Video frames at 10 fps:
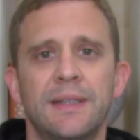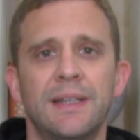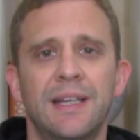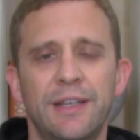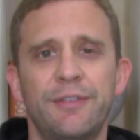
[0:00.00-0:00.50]

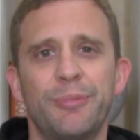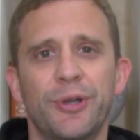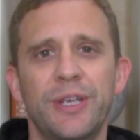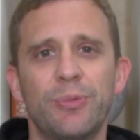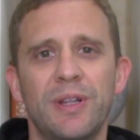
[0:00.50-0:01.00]
Hello
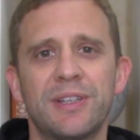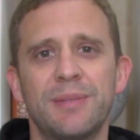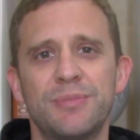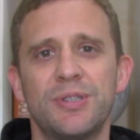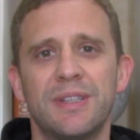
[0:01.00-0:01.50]
everybody,
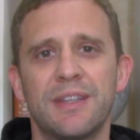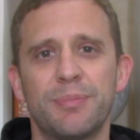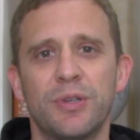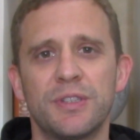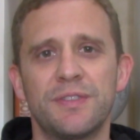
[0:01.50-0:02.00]
welcome to another
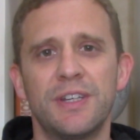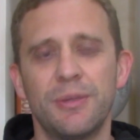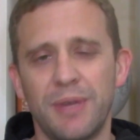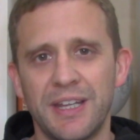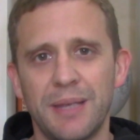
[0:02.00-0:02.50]
Paratus video.
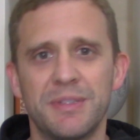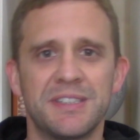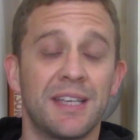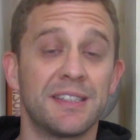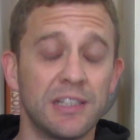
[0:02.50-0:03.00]
My name
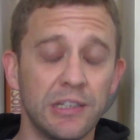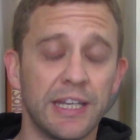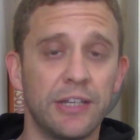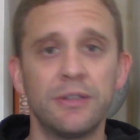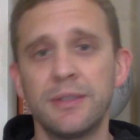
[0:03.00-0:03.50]
is still
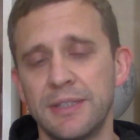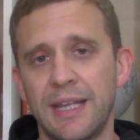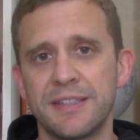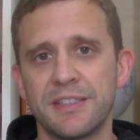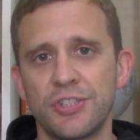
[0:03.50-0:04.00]
Gideon,
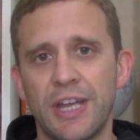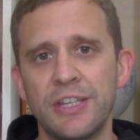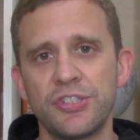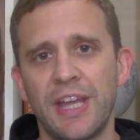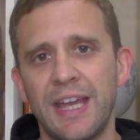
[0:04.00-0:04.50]
hasn't
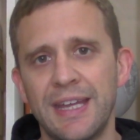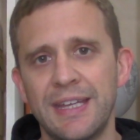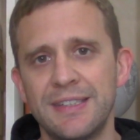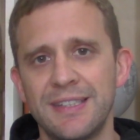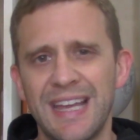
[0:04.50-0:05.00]
changed,
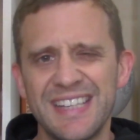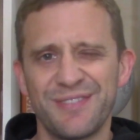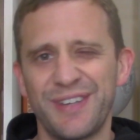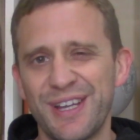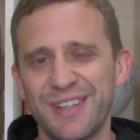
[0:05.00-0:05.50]
and today's a
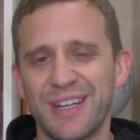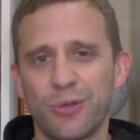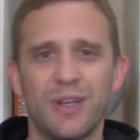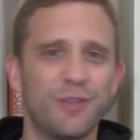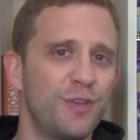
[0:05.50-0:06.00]
video that
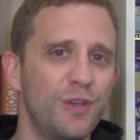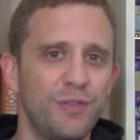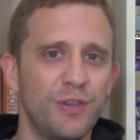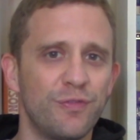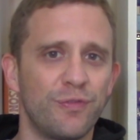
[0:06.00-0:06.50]
quite a few of
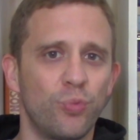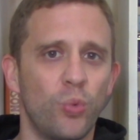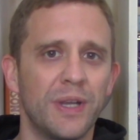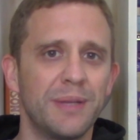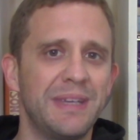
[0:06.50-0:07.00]
you have
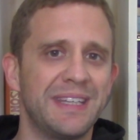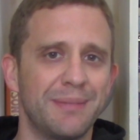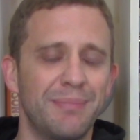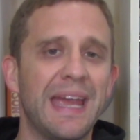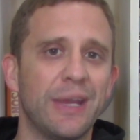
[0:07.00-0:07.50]
wanted me to
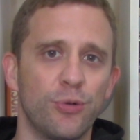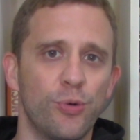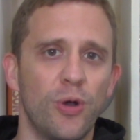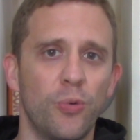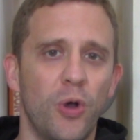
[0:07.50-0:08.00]
make
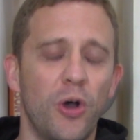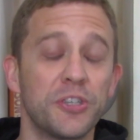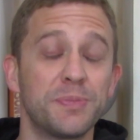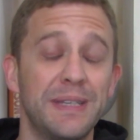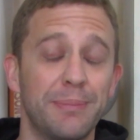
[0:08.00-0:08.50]
or
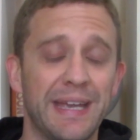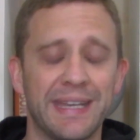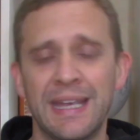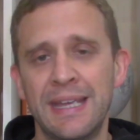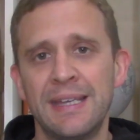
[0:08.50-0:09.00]
asked me to
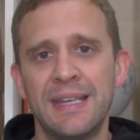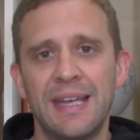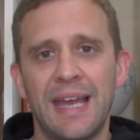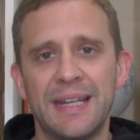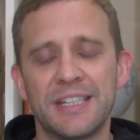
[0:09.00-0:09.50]
make,
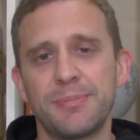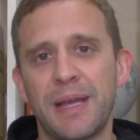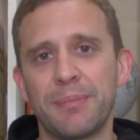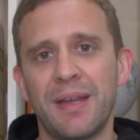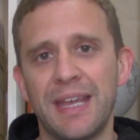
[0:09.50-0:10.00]
and it's
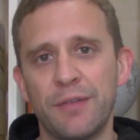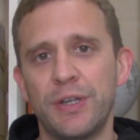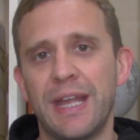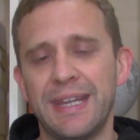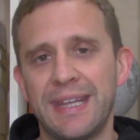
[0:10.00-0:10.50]
about my
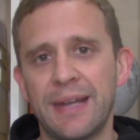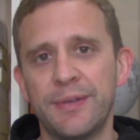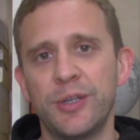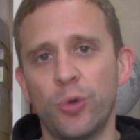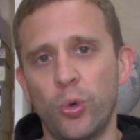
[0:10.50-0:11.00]
everyday
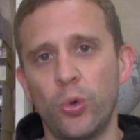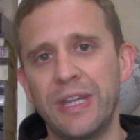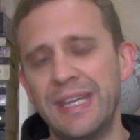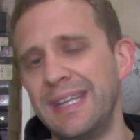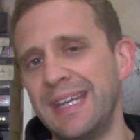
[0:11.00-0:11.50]
carry or
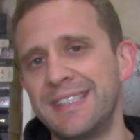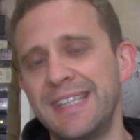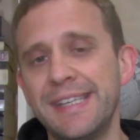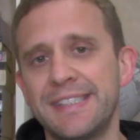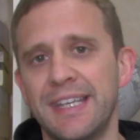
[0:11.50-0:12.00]

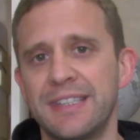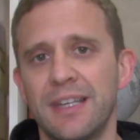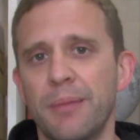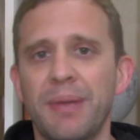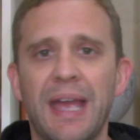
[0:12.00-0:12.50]
EDC
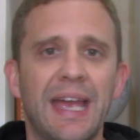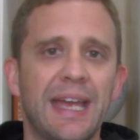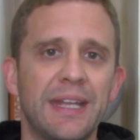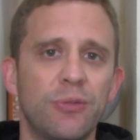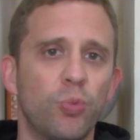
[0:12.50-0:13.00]
setup
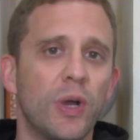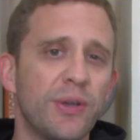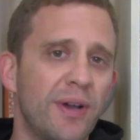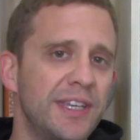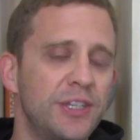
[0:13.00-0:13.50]
and what
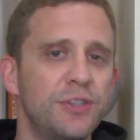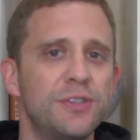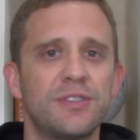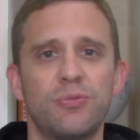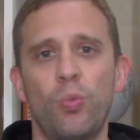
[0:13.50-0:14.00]
do I
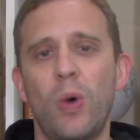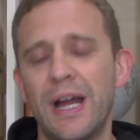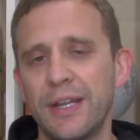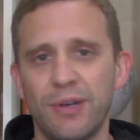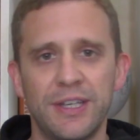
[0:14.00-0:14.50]
use,
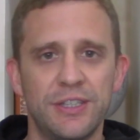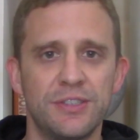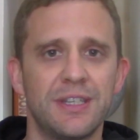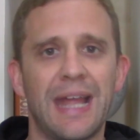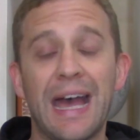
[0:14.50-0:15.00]
why do I
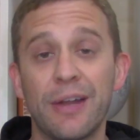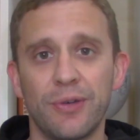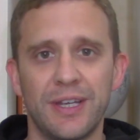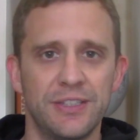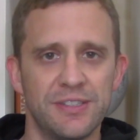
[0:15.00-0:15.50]
use it, how do
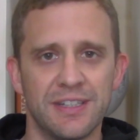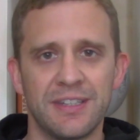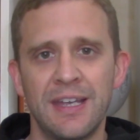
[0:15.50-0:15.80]
I use it.